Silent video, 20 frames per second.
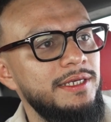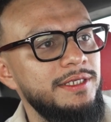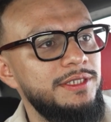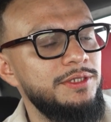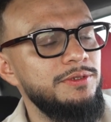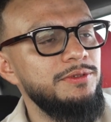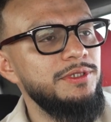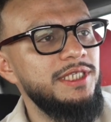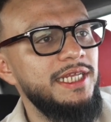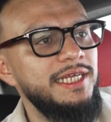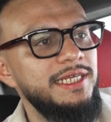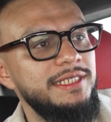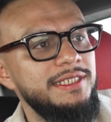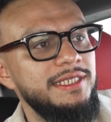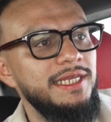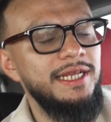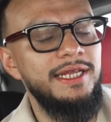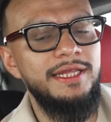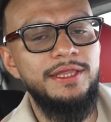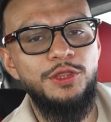Tuesdays
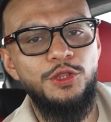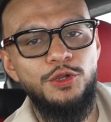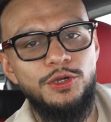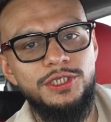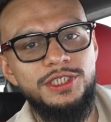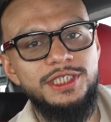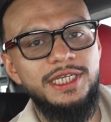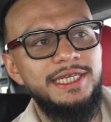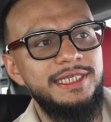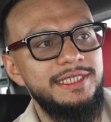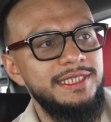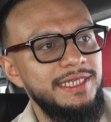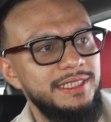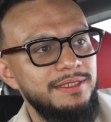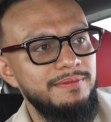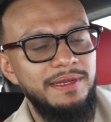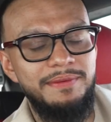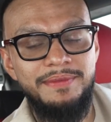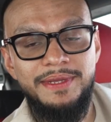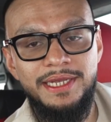and Thursdays as
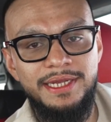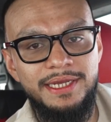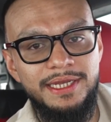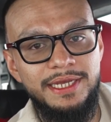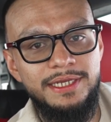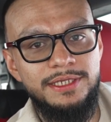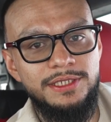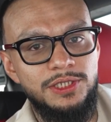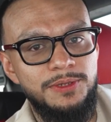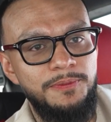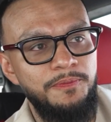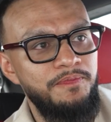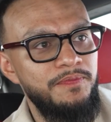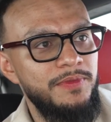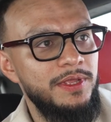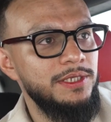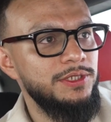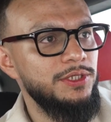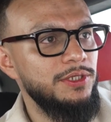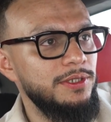my meeting days.
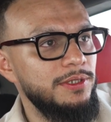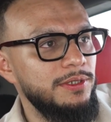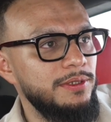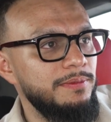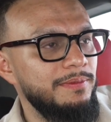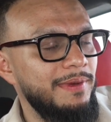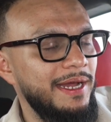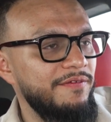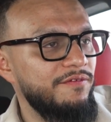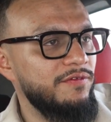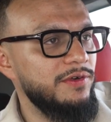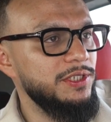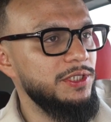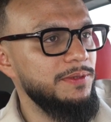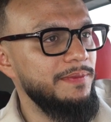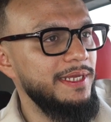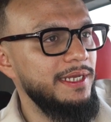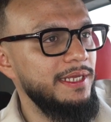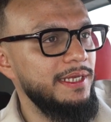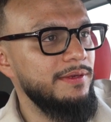So my first
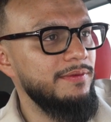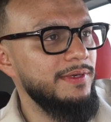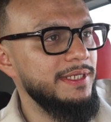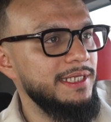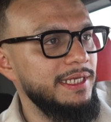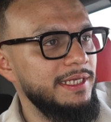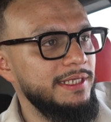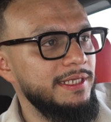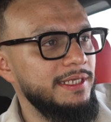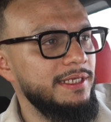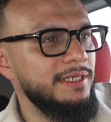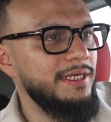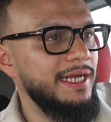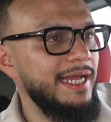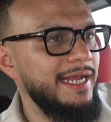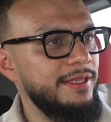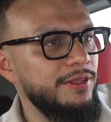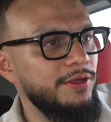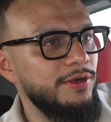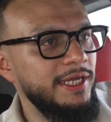meeting was at
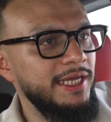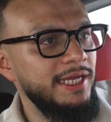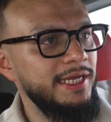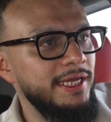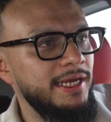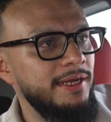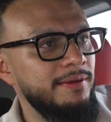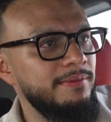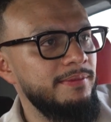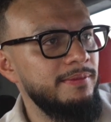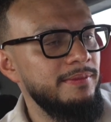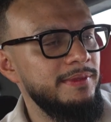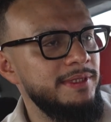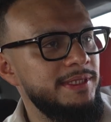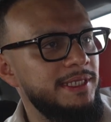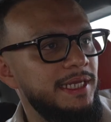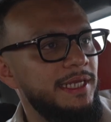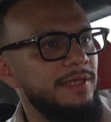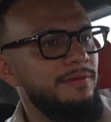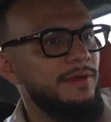8:30 a.m.
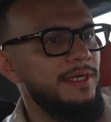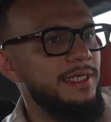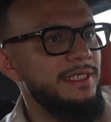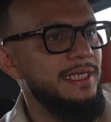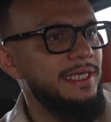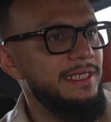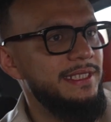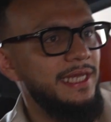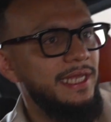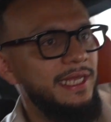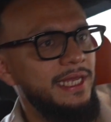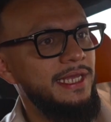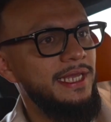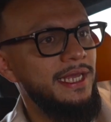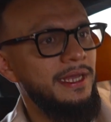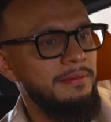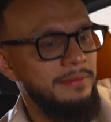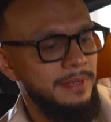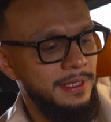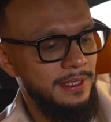Second one is at 10
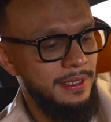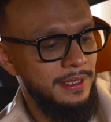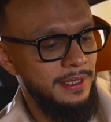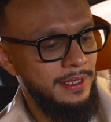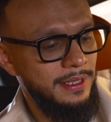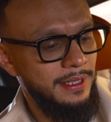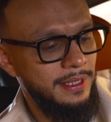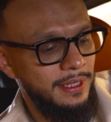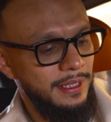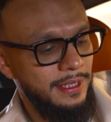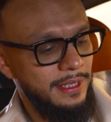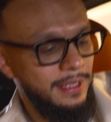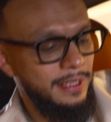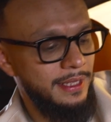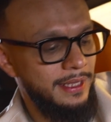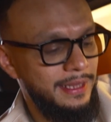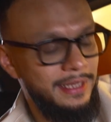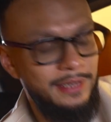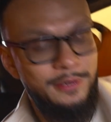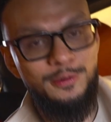a.m.
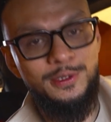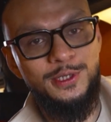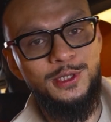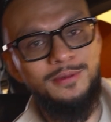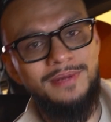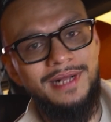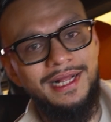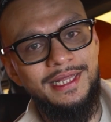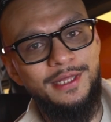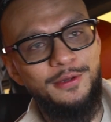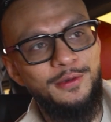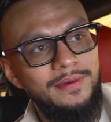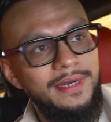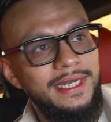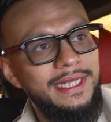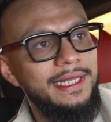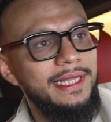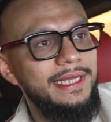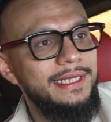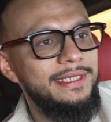Third one, subhanAllah, we're
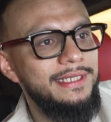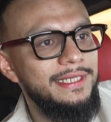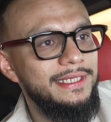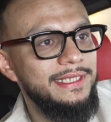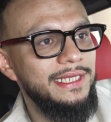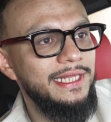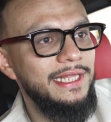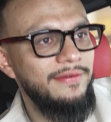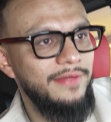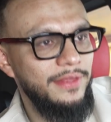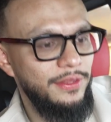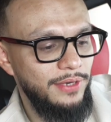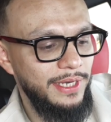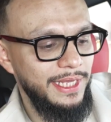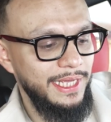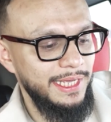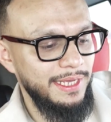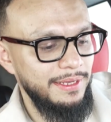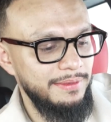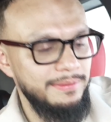running late. It's
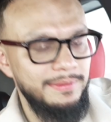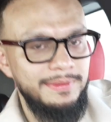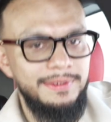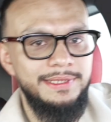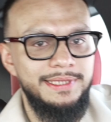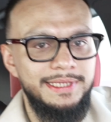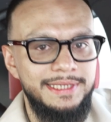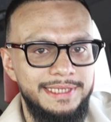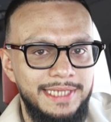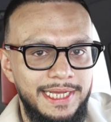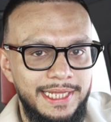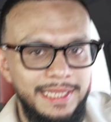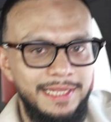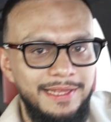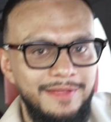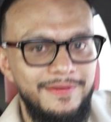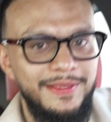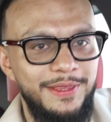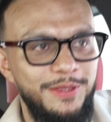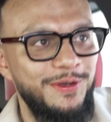11:30 a.m. It's exactly
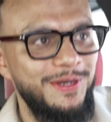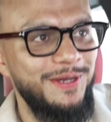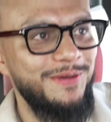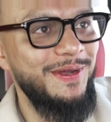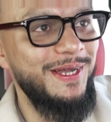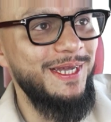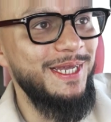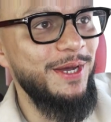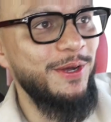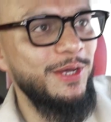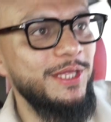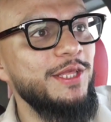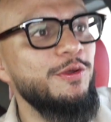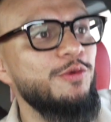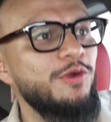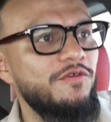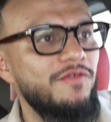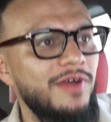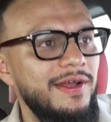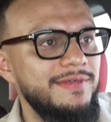11:30 right now. I think
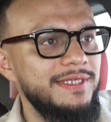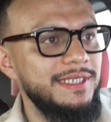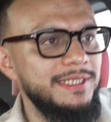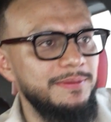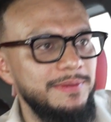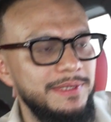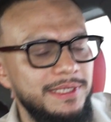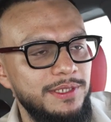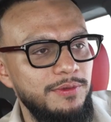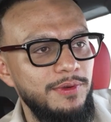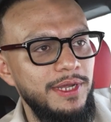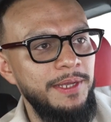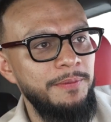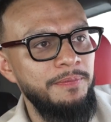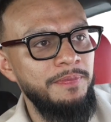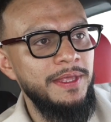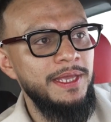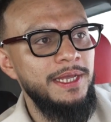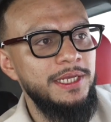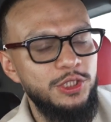we're 5-6 minutes away.
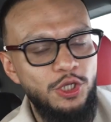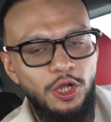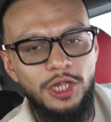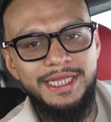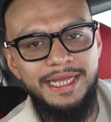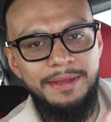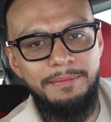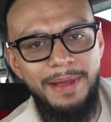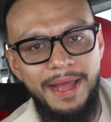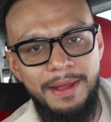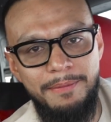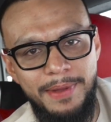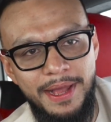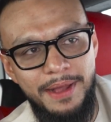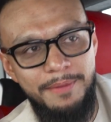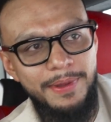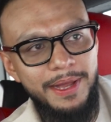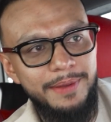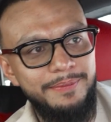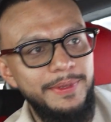So all day, bam,
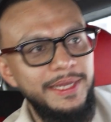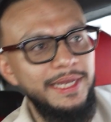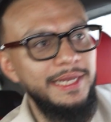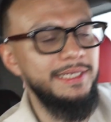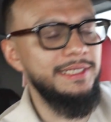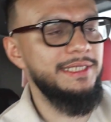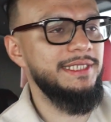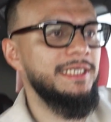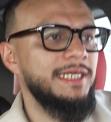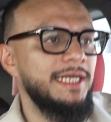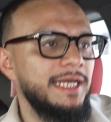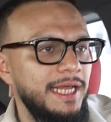bam, bam meetings.